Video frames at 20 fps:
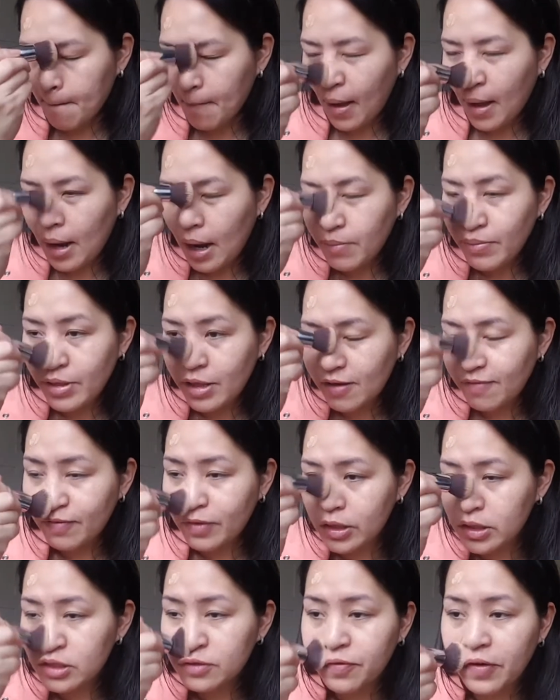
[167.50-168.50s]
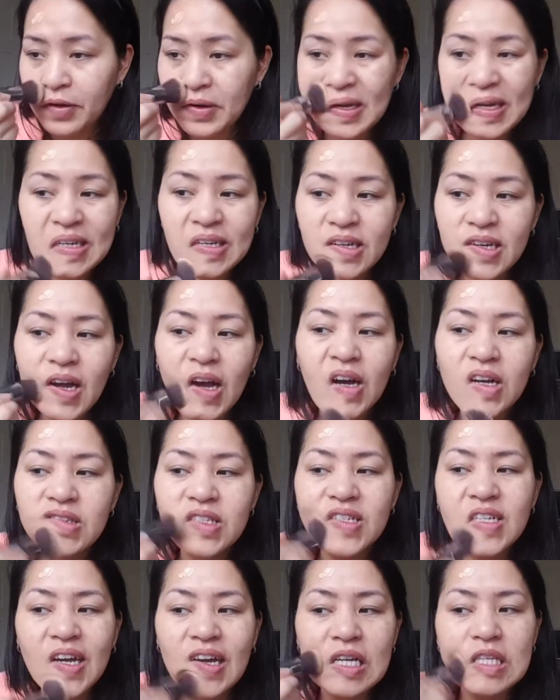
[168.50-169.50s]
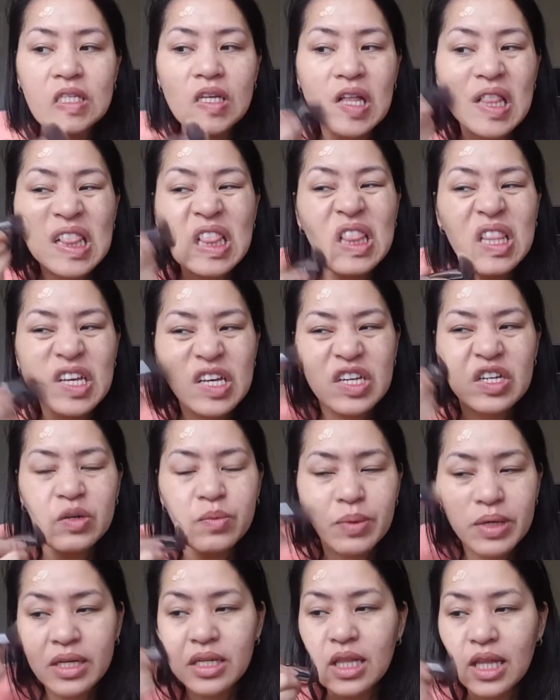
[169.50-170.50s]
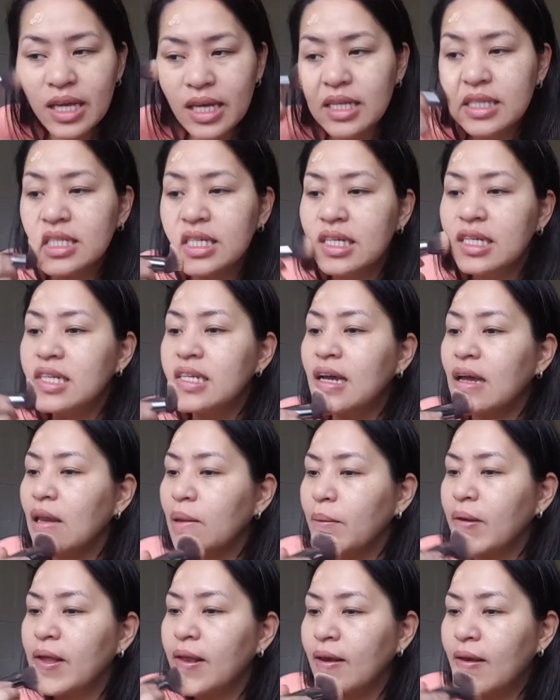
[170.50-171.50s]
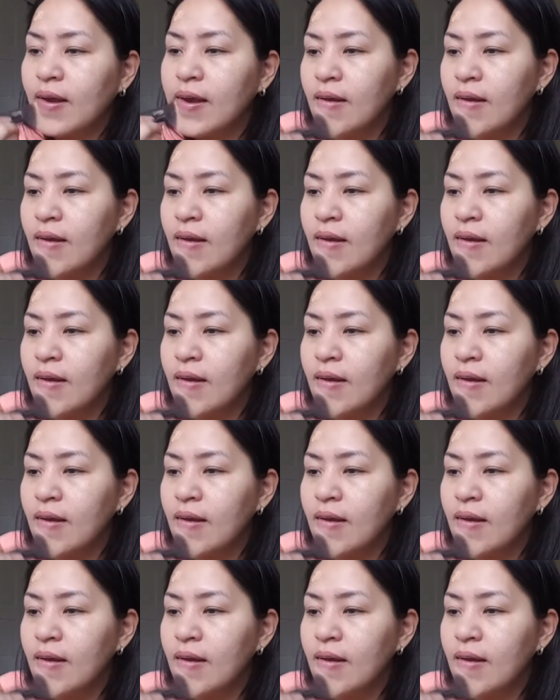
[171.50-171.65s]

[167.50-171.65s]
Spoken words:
And I believe this foundation oxidized a little bit, like a teeny tiny bit.